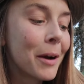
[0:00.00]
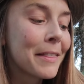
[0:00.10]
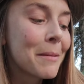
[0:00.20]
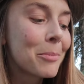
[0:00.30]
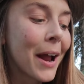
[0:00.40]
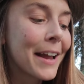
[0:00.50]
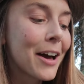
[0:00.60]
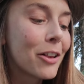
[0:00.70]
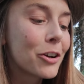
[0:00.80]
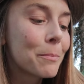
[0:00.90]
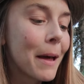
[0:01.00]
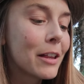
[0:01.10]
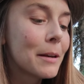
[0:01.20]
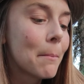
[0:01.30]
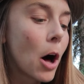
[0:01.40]
bring the bright colored
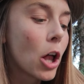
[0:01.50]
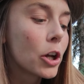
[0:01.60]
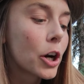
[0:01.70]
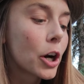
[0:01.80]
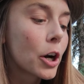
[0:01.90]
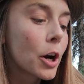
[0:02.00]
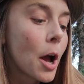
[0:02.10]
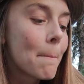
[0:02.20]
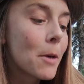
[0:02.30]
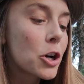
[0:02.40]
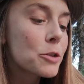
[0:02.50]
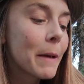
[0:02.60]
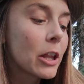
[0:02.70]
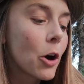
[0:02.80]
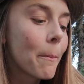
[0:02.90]
melon baller,
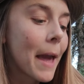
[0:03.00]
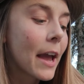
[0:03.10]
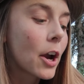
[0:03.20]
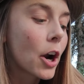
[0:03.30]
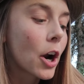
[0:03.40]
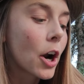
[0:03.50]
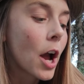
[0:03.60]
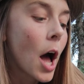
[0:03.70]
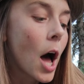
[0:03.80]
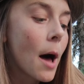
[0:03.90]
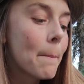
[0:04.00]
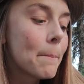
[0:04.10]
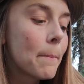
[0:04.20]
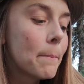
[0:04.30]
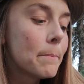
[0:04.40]
marshmallow maker, up,
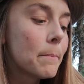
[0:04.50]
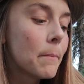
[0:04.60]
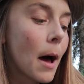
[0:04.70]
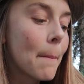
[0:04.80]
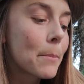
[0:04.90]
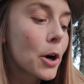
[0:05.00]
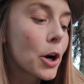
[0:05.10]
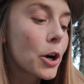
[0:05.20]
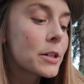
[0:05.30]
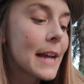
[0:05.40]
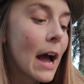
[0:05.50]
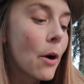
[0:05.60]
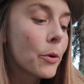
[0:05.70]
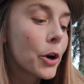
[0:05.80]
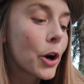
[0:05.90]
upper,
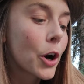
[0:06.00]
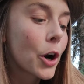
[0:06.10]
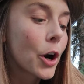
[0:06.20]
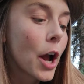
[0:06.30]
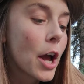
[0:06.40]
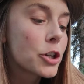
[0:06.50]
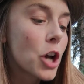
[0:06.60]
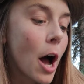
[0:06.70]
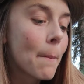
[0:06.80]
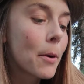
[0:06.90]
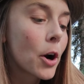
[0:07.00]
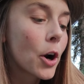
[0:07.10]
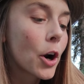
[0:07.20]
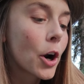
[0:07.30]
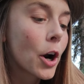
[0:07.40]
down her, chop
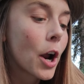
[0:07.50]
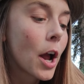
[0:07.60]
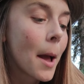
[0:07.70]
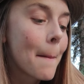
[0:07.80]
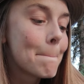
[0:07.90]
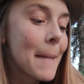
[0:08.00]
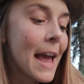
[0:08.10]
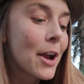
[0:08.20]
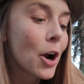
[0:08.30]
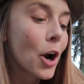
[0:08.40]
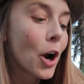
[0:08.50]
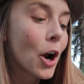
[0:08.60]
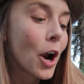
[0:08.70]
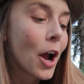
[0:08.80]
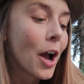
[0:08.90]
her, make her,